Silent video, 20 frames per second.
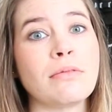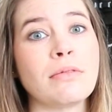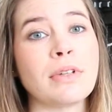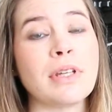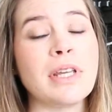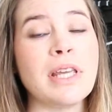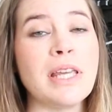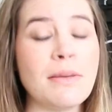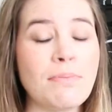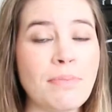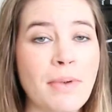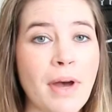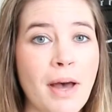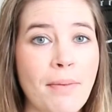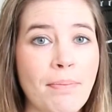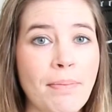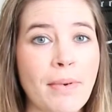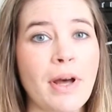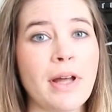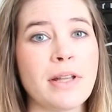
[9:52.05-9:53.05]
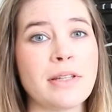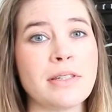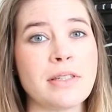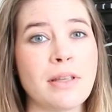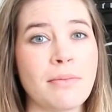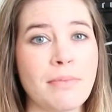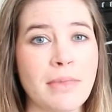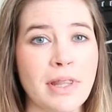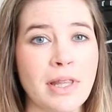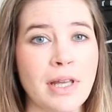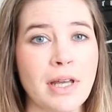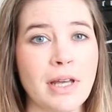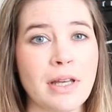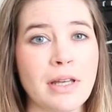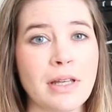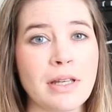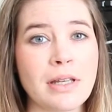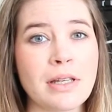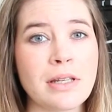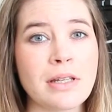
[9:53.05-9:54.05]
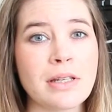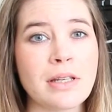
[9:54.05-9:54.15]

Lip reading: keep up on some of the